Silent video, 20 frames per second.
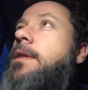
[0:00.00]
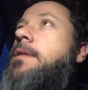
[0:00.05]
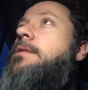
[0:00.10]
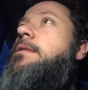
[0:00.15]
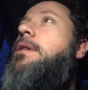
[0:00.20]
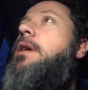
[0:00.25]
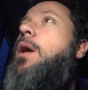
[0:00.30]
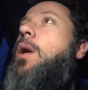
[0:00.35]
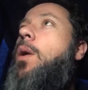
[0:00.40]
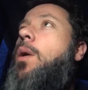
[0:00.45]

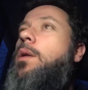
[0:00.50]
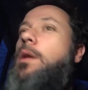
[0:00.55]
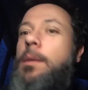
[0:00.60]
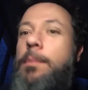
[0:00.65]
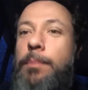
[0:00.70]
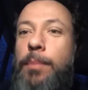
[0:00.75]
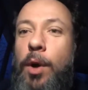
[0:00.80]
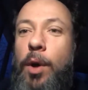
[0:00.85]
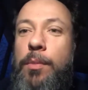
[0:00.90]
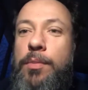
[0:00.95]
It's called The
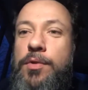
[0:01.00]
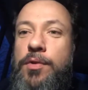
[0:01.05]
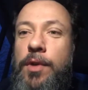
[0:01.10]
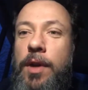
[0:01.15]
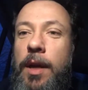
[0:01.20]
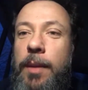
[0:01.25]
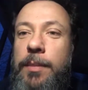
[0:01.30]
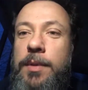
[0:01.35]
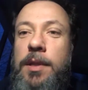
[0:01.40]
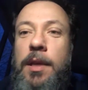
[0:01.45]
Pope
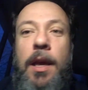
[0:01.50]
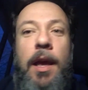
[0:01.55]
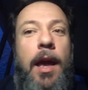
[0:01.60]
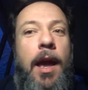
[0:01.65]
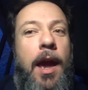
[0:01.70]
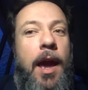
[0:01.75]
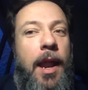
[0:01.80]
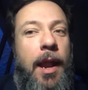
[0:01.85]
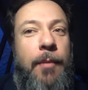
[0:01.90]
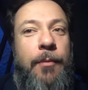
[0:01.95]
Dreams,
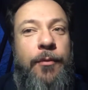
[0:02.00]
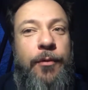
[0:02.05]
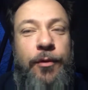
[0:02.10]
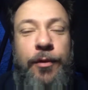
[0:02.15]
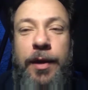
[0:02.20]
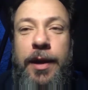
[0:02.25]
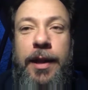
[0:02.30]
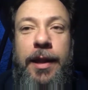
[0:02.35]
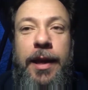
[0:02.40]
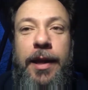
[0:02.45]
and I'm
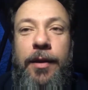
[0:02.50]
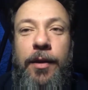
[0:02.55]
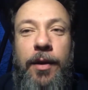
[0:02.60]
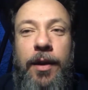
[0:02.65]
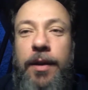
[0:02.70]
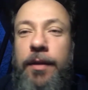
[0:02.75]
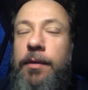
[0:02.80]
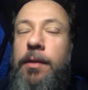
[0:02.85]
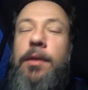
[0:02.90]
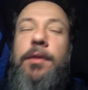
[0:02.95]
really
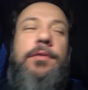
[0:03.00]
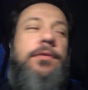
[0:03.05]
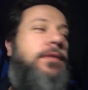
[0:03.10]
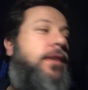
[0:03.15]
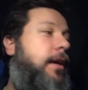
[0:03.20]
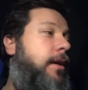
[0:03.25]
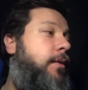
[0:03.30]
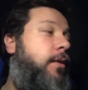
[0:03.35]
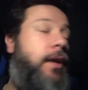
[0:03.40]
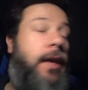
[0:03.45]
looking... Oh,
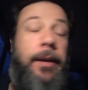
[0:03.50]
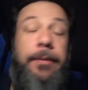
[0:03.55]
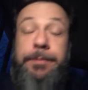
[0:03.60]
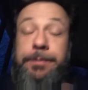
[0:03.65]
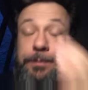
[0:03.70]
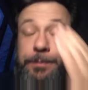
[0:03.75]
fuck. Okay.